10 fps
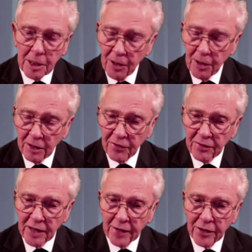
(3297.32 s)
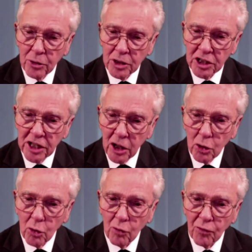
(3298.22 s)
But apart from that, there was
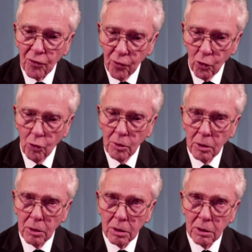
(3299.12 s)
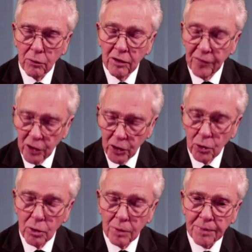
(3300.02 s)
no formal
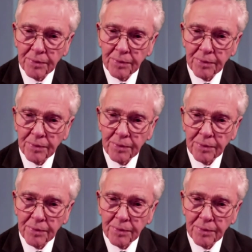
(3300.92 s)
review.